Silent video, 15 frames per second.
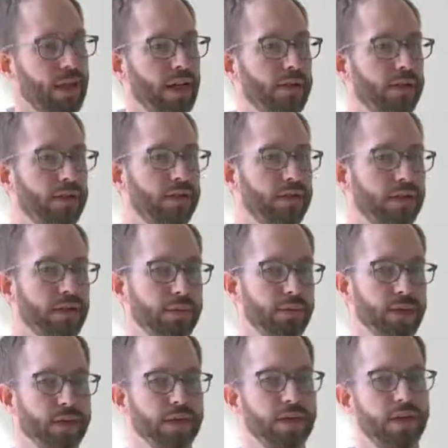And so
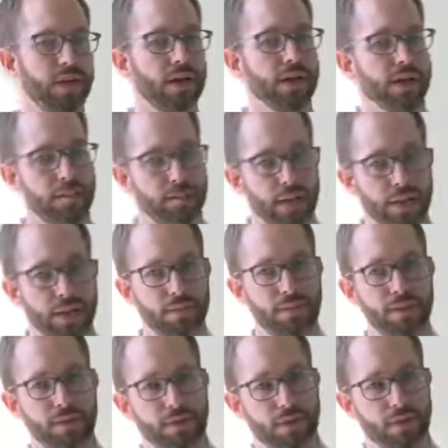typically, many
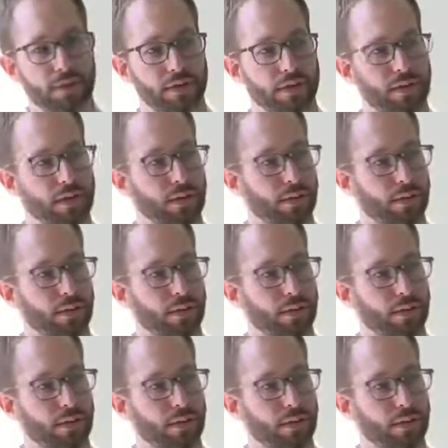people interested